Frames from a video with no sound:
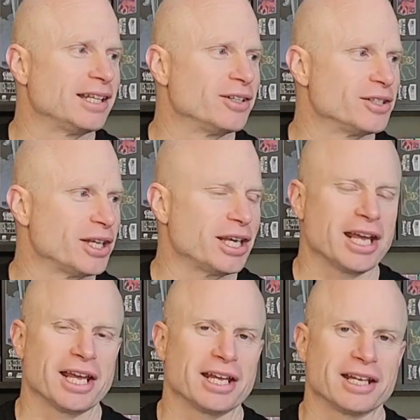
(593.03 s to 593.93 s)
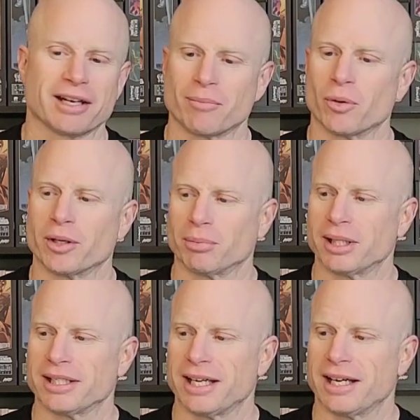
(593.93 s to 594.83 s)
there's I'm going to
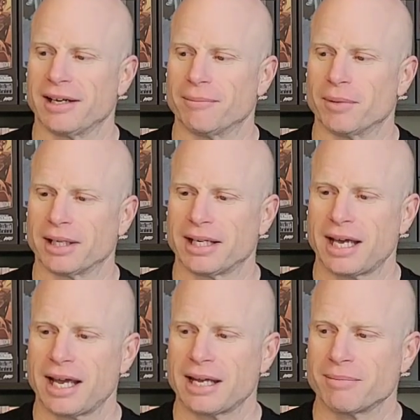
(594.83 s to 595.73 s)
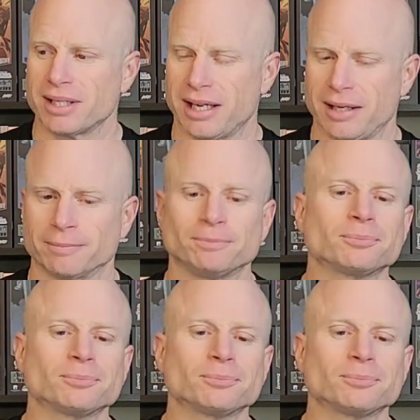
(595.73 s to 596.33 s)
play a game today,